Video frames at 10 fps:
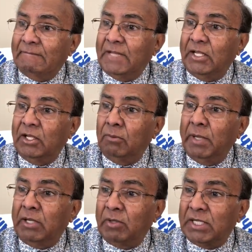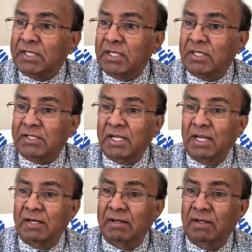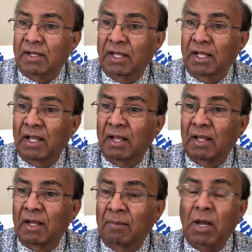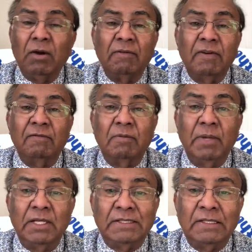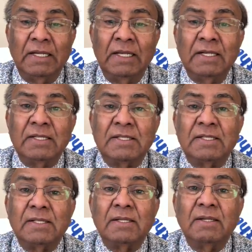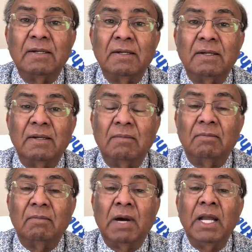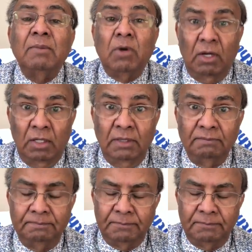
ubiquitousness and the amount of information is mind-boggling.